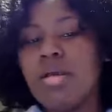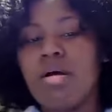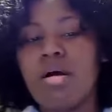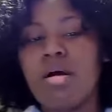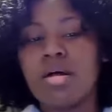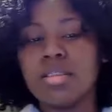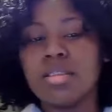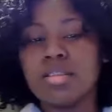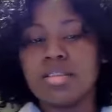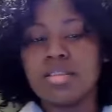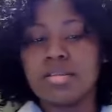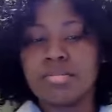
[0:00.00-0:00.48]

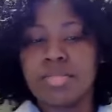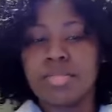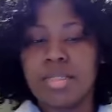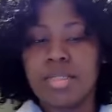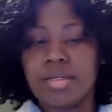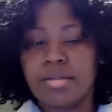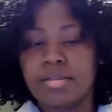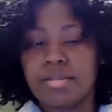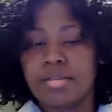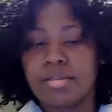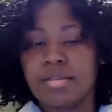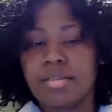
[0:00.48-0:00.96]
Awesome,
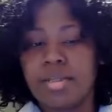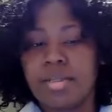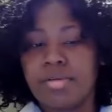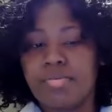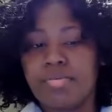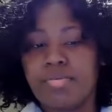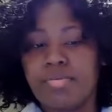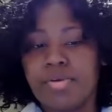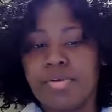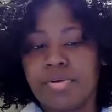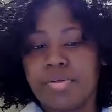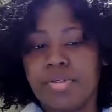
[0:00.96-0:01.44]
they're
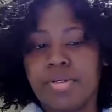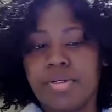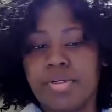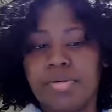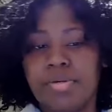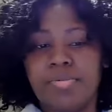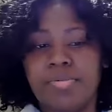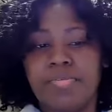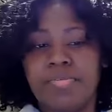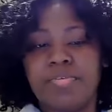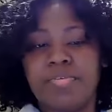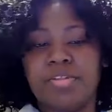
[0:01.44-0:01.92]
very
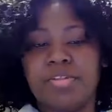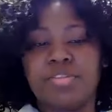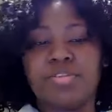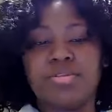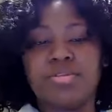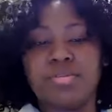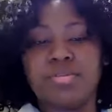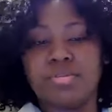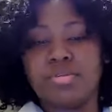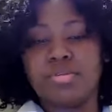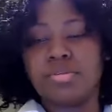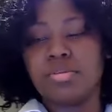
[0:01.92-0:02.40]
good
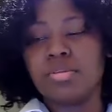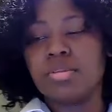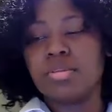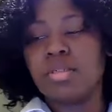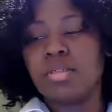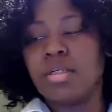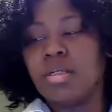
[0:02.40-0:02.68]
professionals.